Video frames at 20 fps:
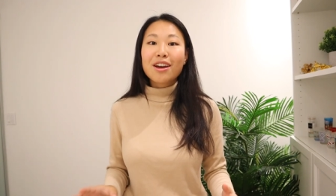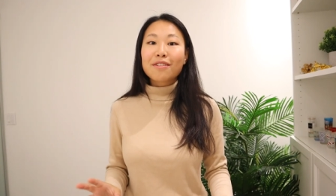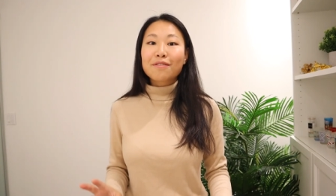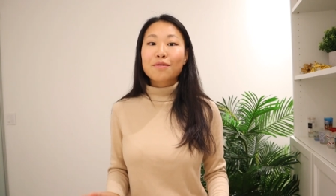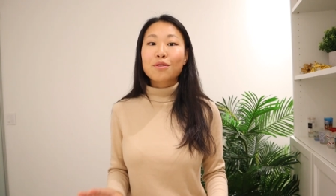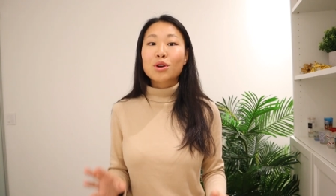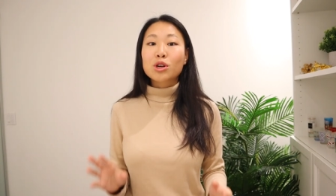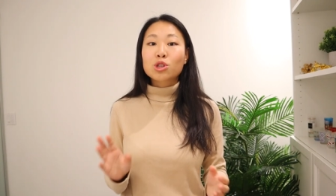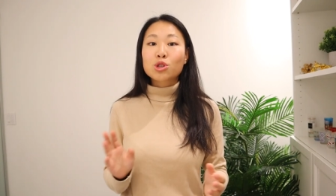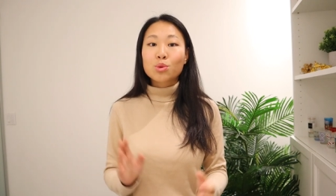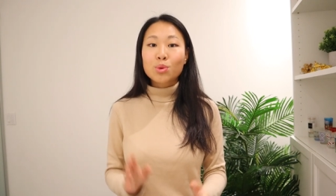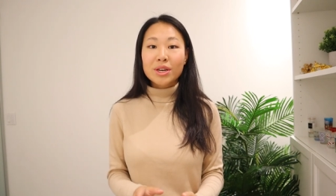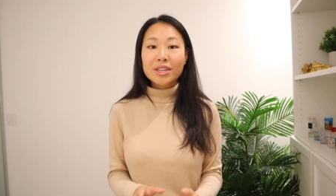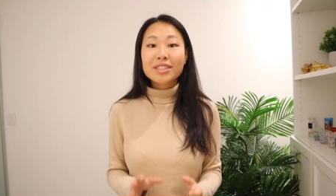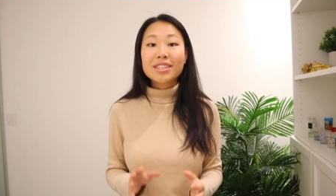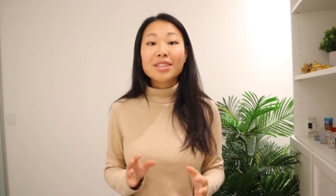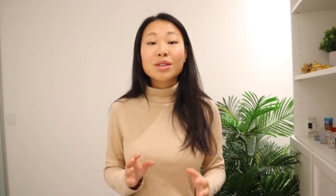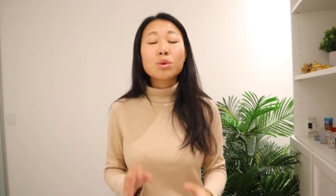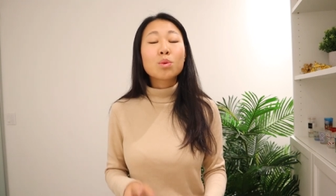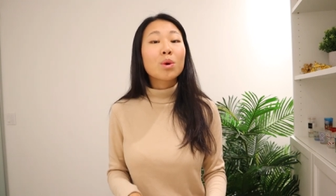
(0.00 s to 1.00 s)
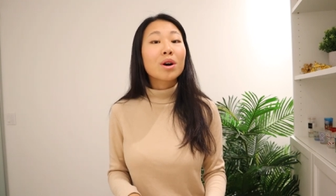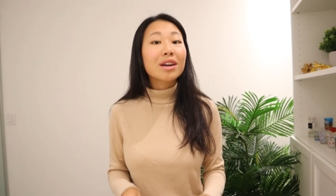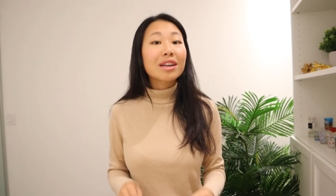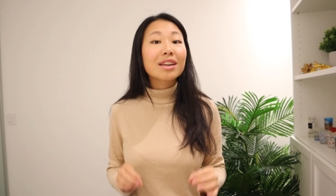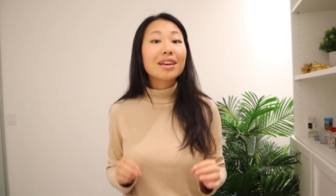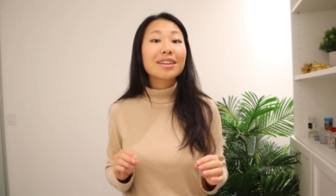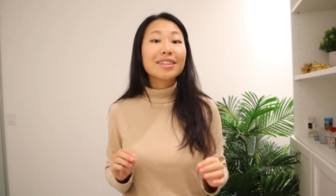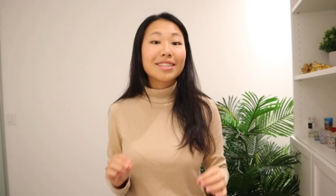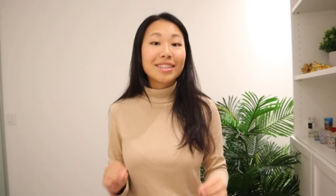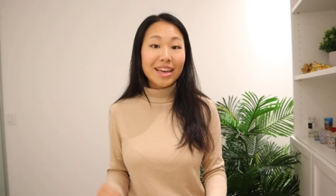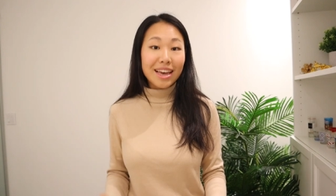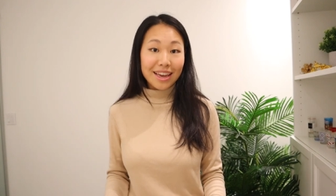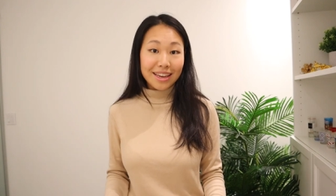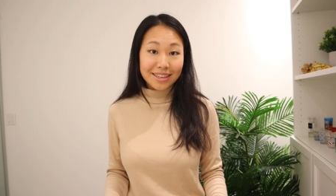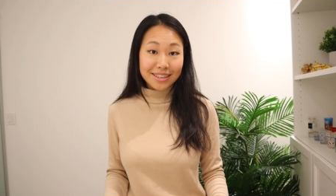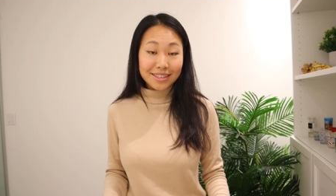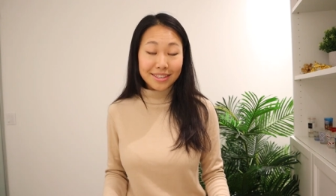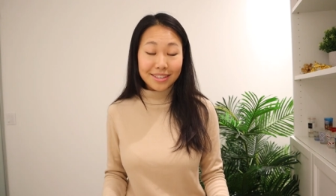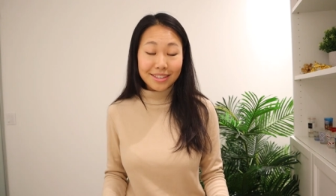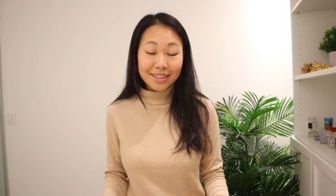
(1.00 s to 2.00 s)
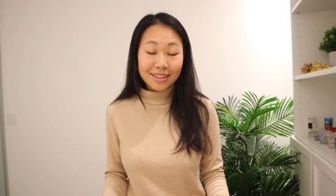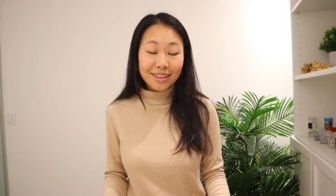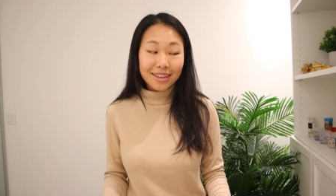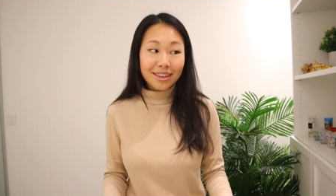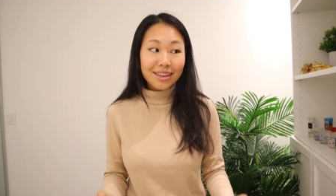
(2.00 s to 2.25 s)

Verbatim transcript: for 21 days.